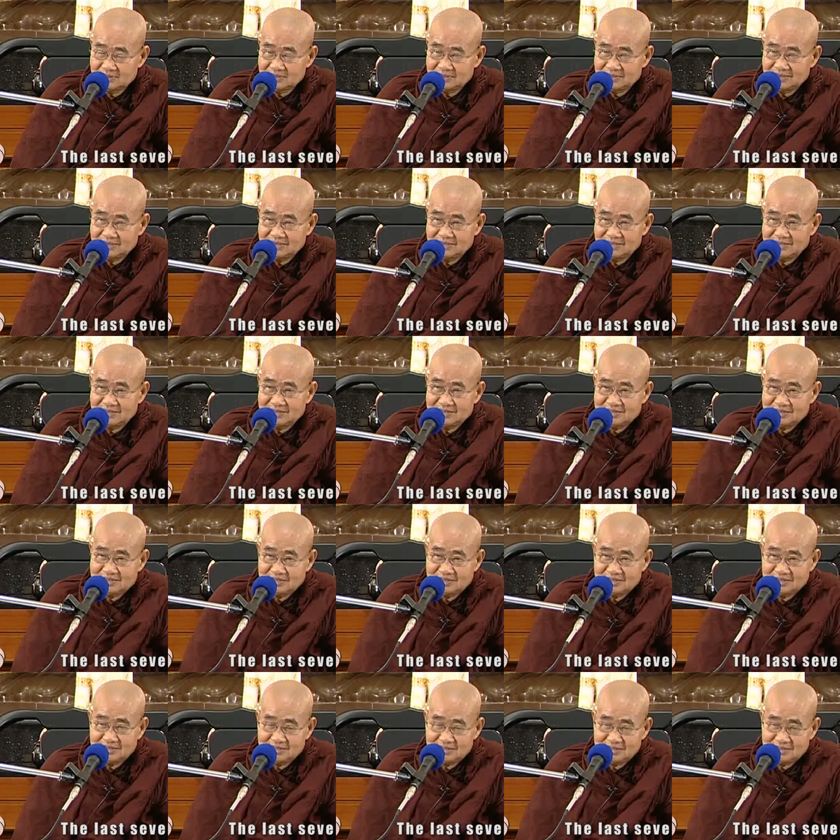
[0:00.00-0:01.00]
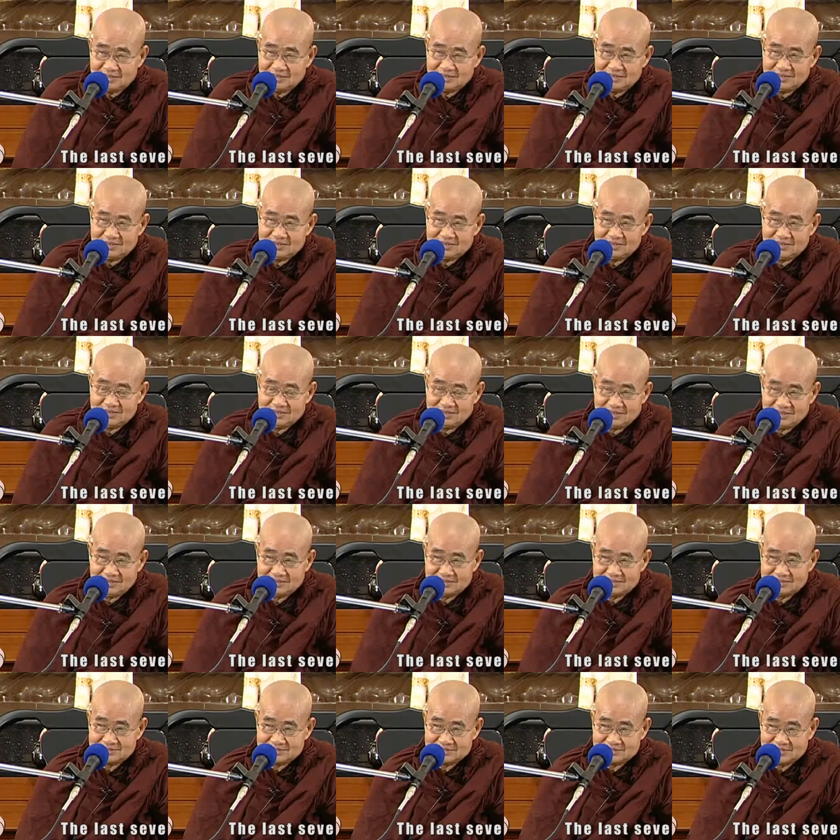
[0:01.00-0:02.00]
At the day he
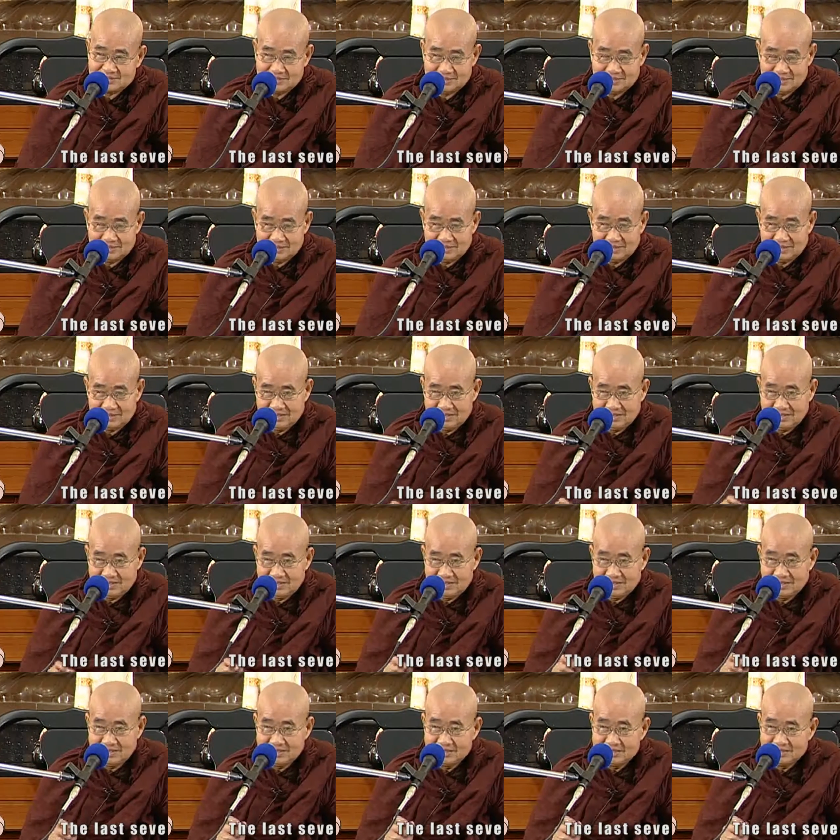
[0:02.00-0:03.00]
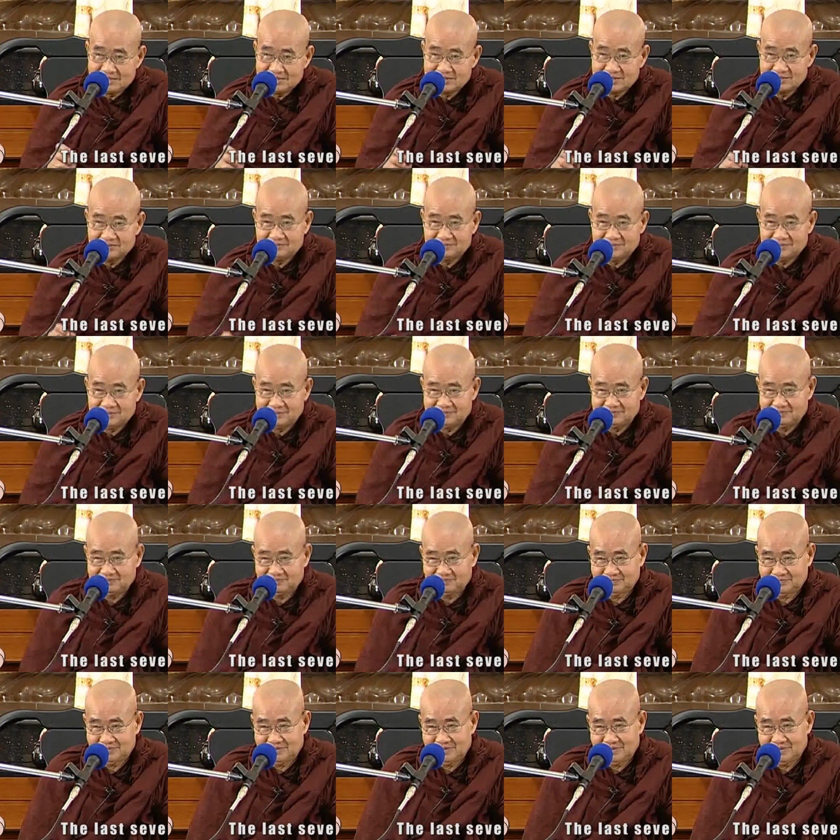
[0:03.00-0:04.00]
had a little bit
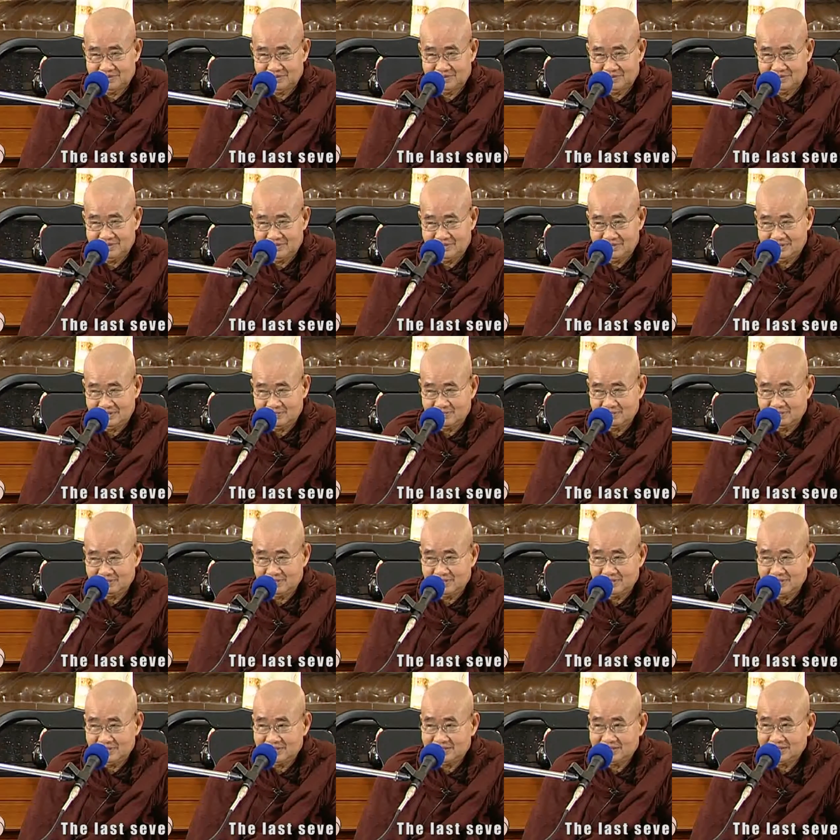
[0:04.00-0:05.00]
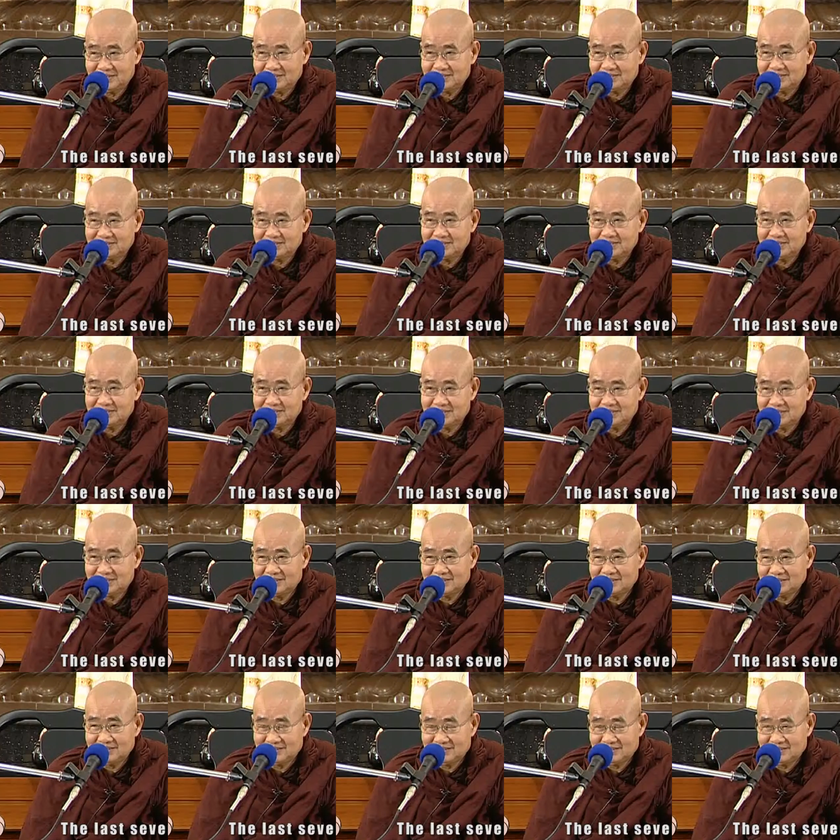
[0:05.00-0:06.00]
very gentle
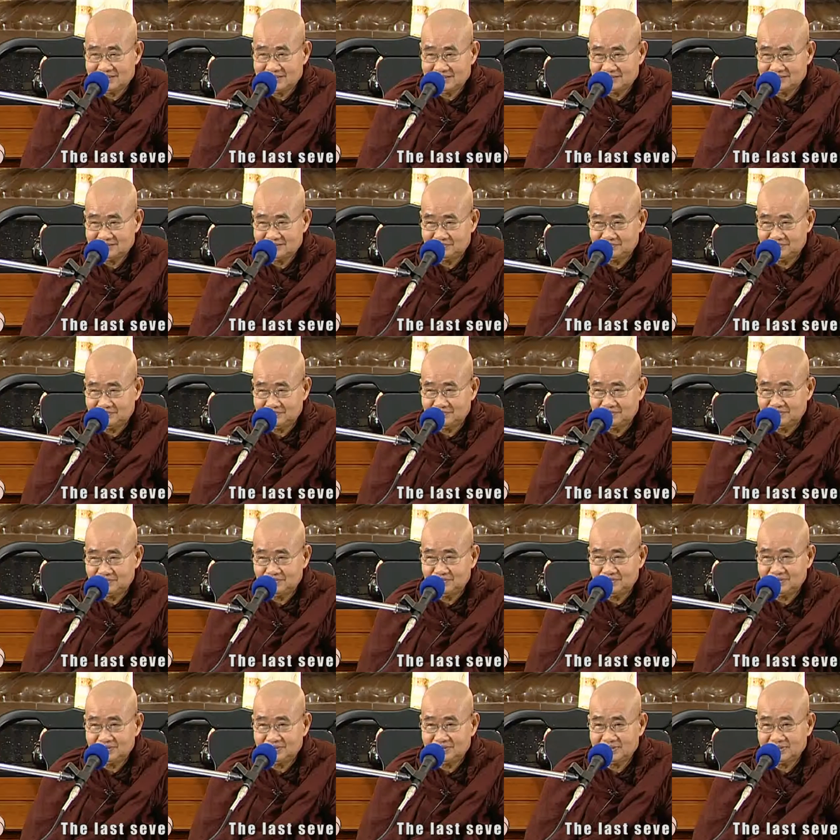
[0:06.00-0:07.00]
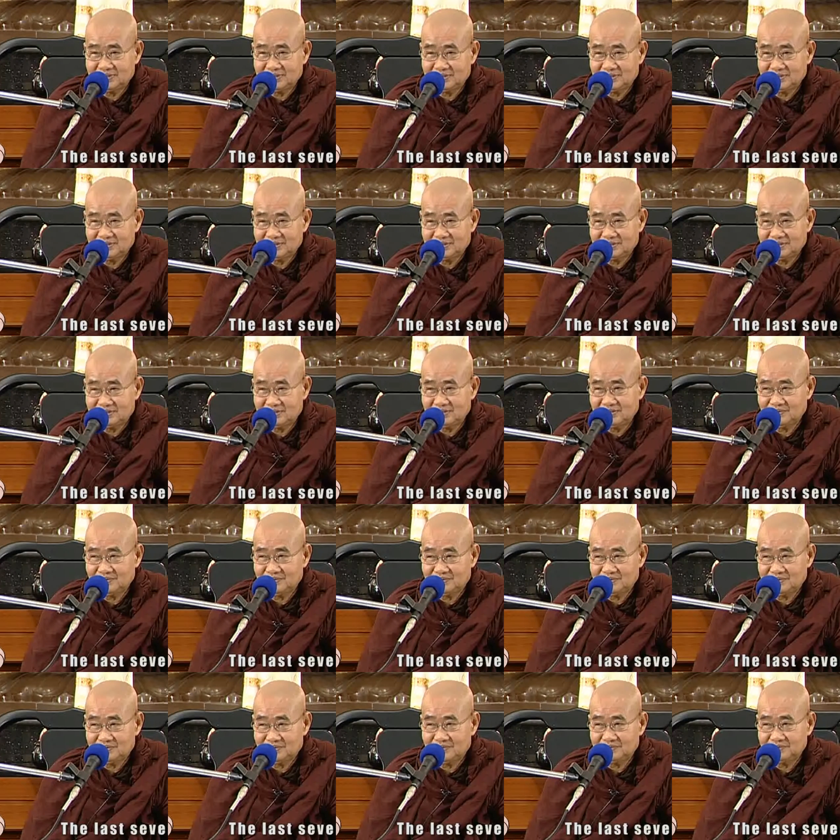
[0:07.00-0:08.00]
attachment to the
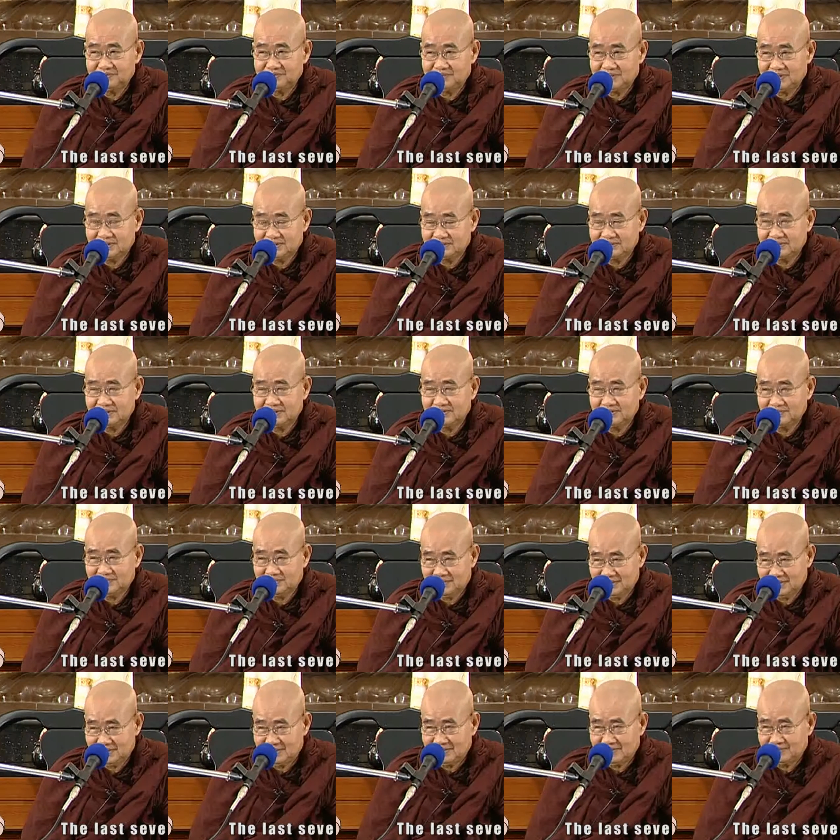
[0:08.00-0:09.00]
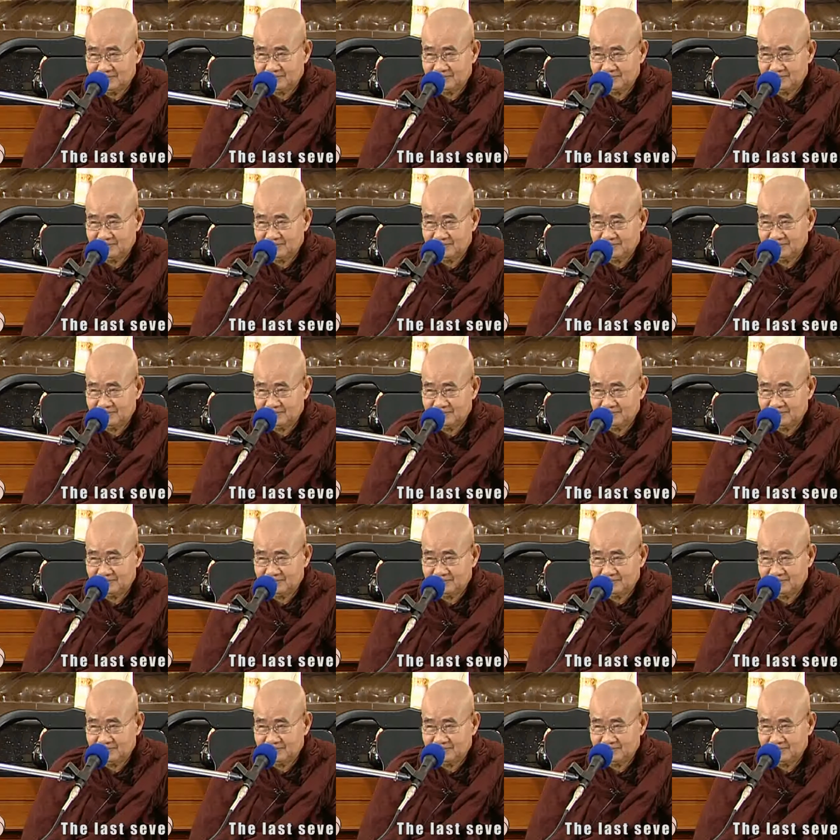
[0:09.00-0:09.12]
Deva objects appear.